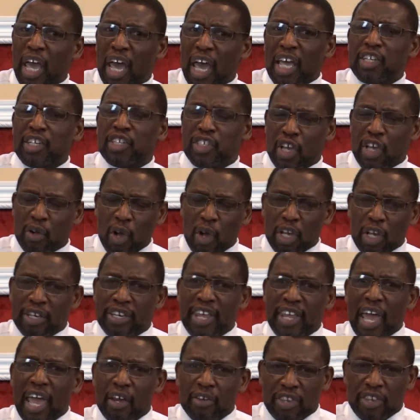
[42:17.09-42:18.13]
And so
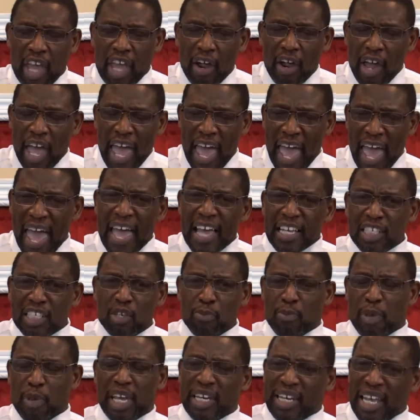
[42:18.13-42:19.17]
there, there
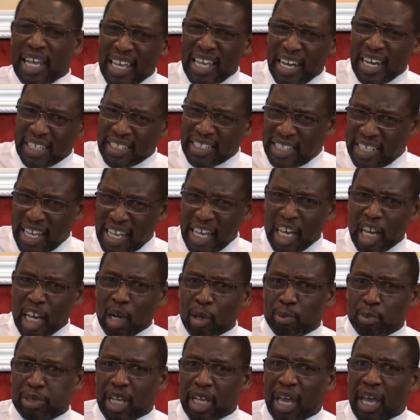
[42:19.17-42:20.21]
has been an
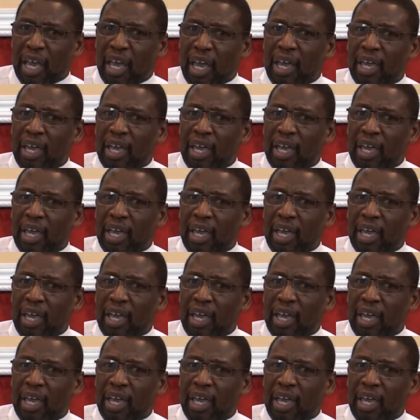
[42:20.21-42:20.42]
attempt,